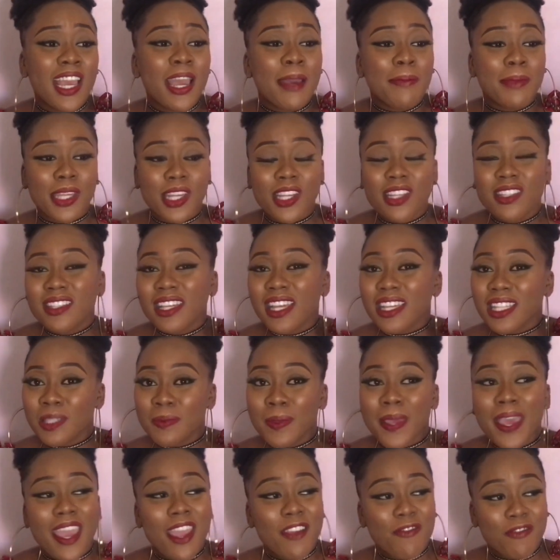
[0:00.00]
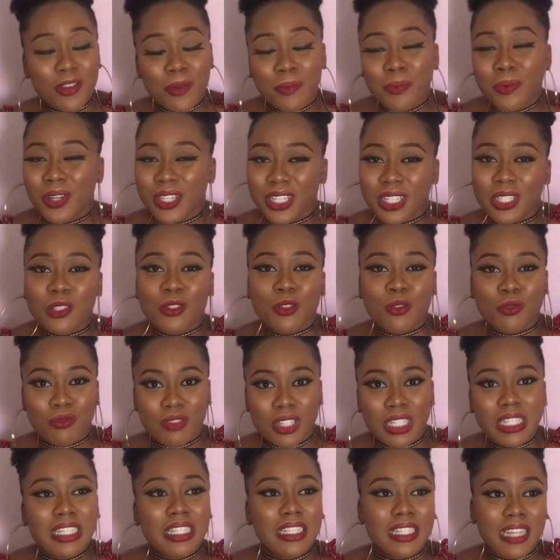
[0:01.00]
because they expect everybody to
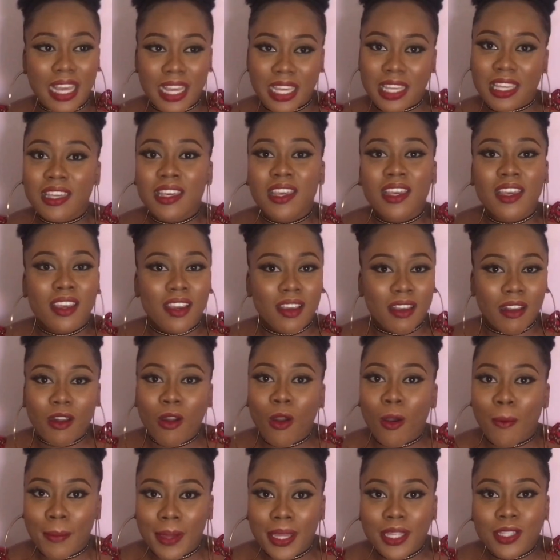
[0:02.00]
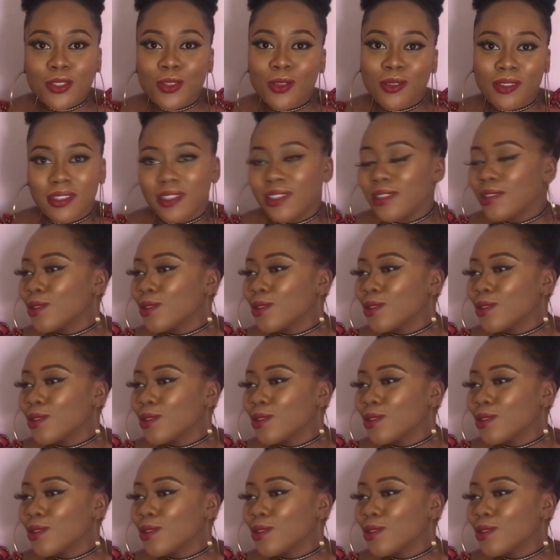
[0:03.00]
really like comment on it.